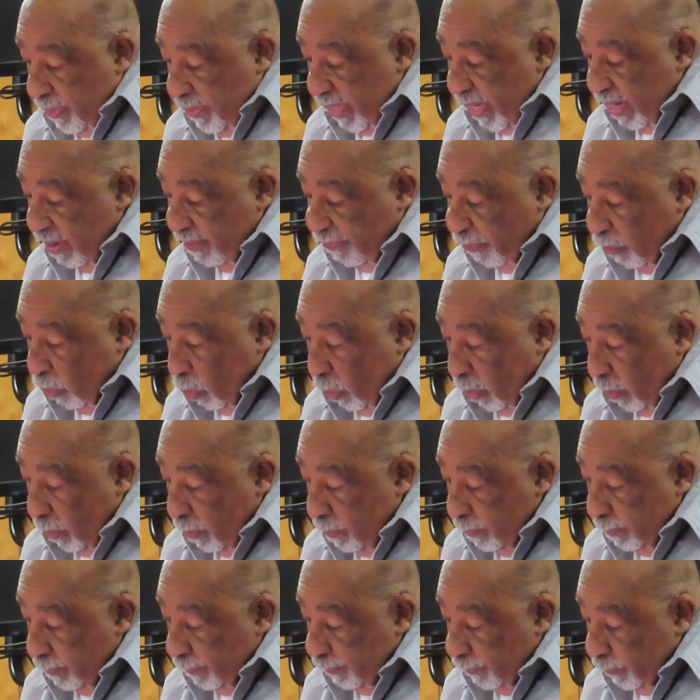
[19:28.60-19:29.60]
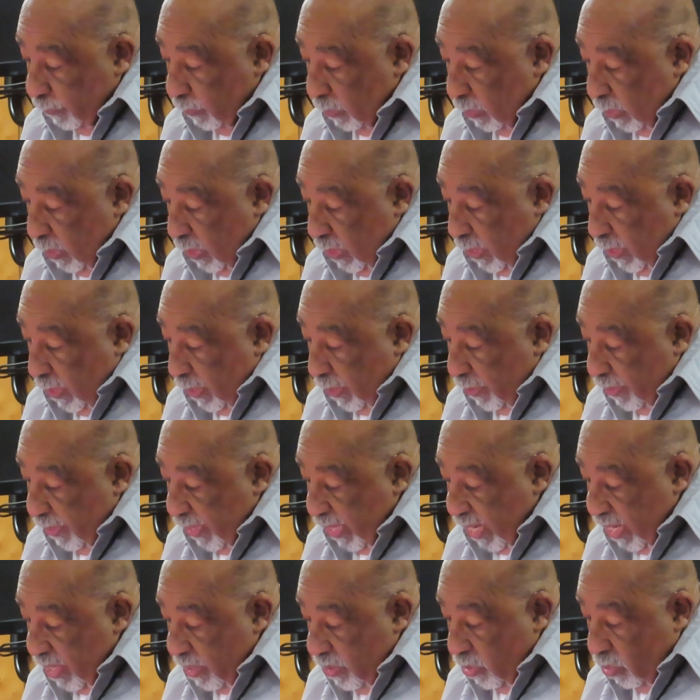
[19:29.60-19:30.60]
Therefore,
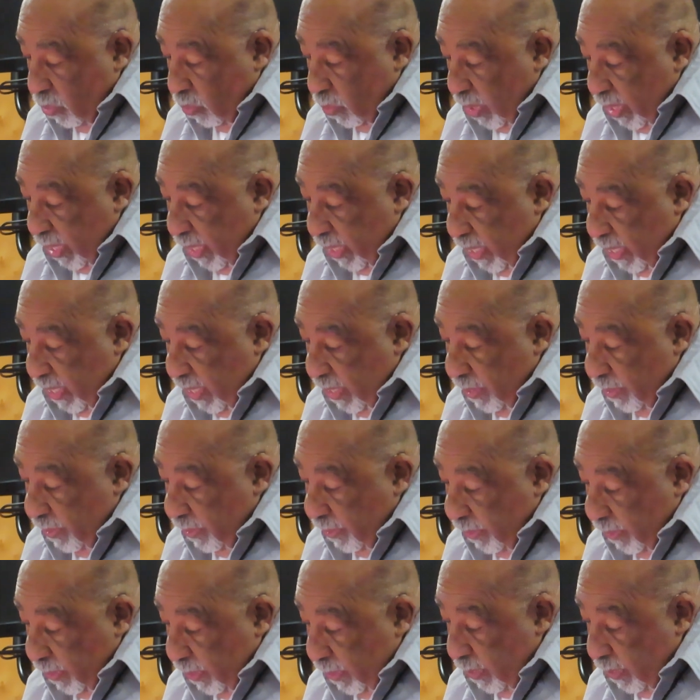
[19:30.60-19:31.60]
Daniel went in